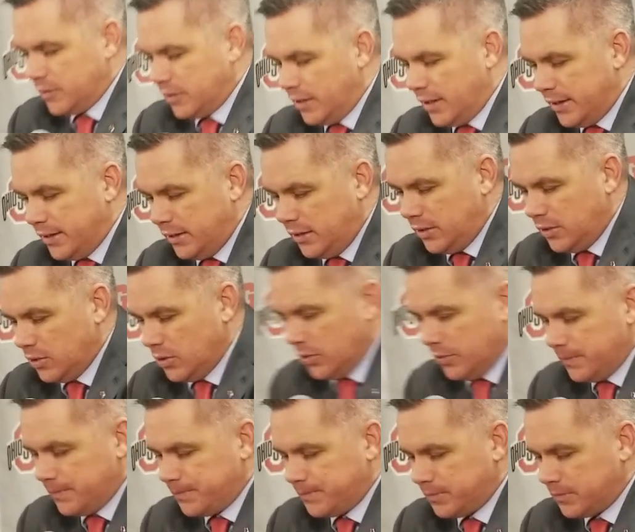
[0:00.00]
tonight
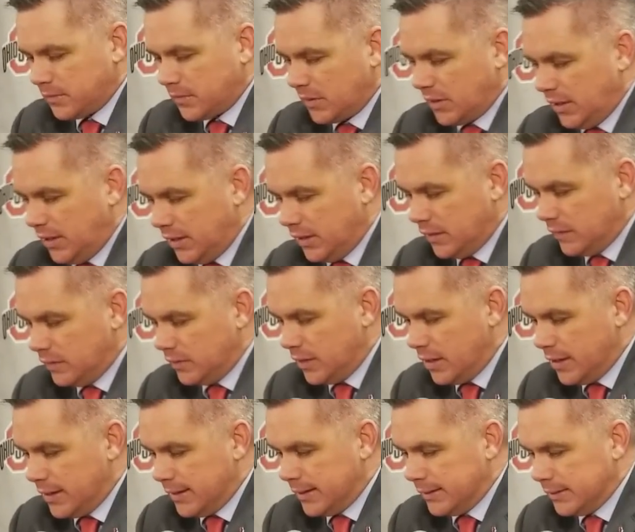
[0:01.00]
here and,
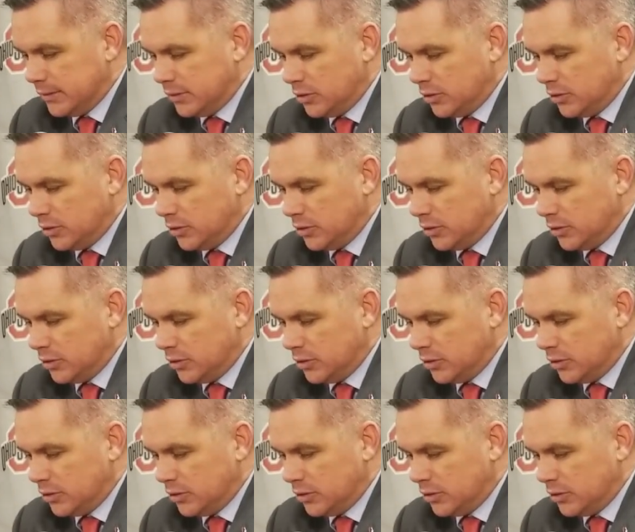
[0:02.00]
uh,